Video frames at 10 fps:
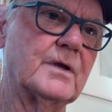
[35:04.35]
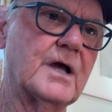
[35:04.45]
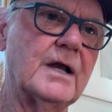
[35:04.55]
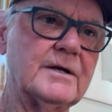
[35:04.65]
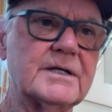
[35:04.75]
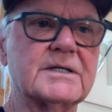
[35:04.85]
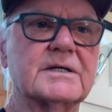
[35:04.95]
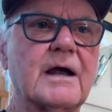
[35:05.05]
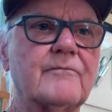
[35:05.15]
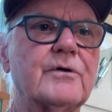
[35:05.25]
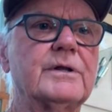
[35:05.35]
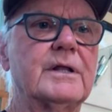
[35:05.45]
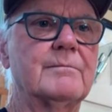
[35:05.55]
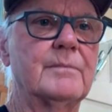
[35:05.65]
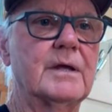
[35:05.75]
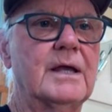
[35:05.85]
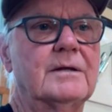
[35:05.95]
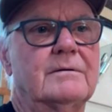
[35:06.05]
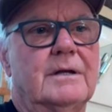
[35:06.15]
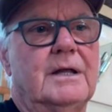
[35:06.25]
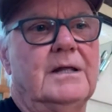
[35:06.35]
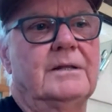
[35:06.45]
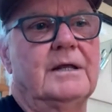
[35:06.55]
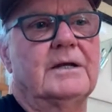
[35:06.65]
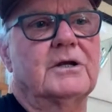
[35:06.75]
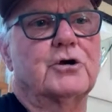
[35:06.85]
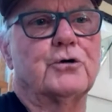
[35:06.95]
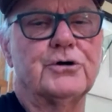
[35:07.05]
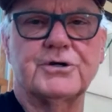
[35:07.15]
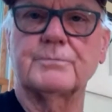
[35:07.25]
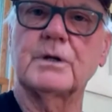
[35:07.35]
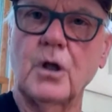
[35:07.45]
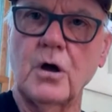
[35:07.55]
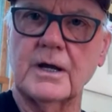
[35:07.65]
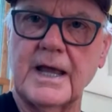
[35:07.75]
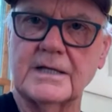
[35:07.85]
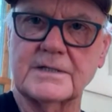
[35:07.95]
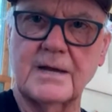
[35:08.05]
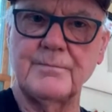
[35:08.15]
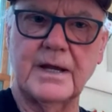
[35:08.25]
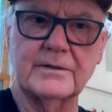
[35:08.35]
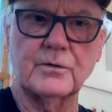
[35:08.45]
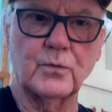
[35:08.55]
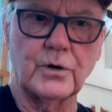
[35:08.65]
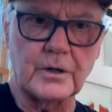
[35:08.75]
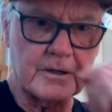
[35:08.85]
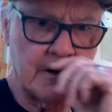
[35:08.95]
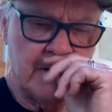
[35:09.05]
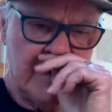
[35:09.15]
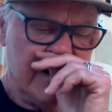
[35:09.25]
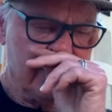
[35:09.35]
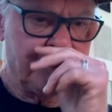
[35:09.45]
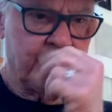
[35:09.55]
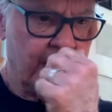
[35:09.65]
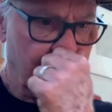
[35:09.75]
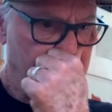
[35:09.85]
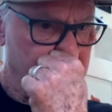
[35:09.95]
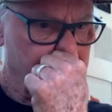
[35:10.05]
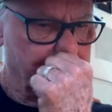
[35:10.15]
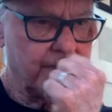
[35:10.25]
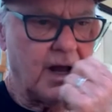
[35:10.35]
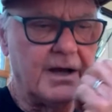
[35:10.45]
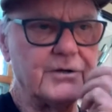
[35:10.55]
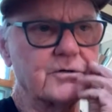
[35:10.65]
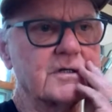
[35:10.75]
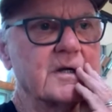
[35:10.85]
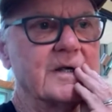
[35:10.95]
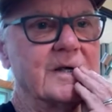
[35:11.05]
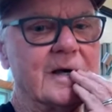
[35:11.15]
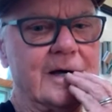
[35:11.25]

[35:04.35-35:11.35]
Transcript: kind of discovering them and then encourage them along as I make the work. Now, I usually